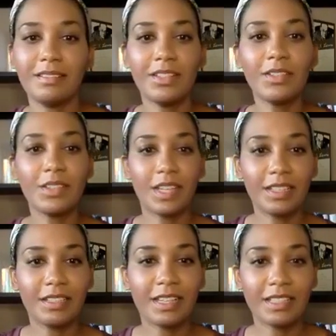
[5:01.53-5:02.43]

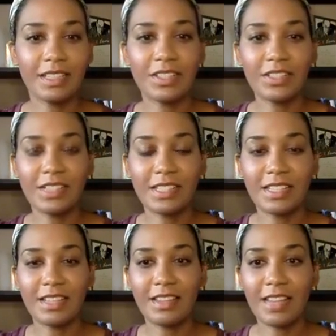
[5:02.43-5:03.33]
okay, I can
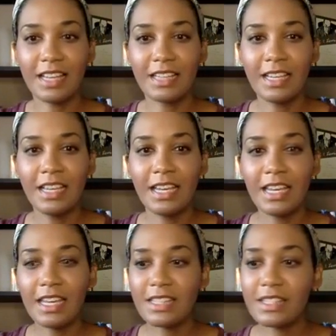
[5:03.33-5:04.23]
understand that.
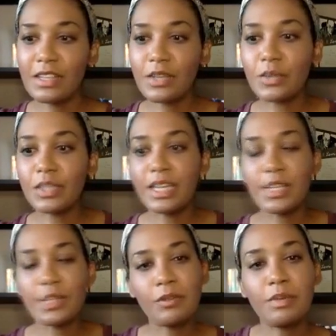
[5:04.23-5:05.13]
And so,
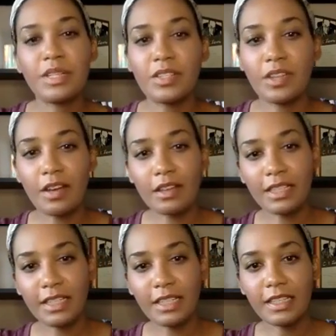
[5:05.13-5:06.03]
yes, we've been
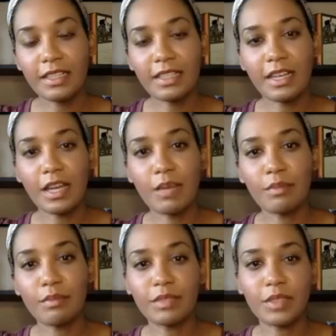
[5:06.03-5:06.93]
talking,
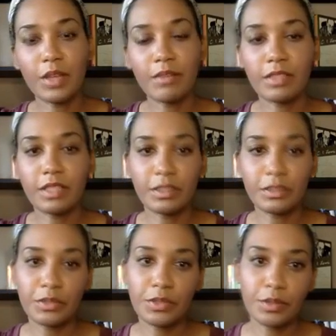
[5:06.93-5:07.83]
I've done a
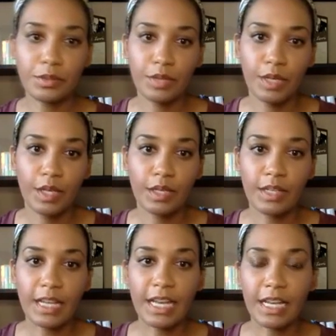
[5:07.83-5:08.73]
few
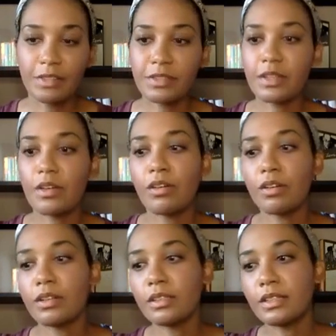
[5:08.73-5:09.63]
lives
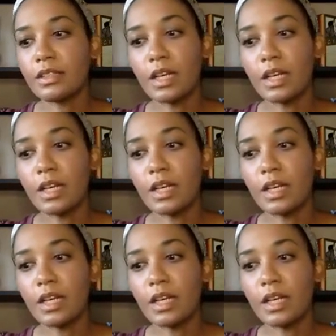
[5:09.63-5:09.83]
on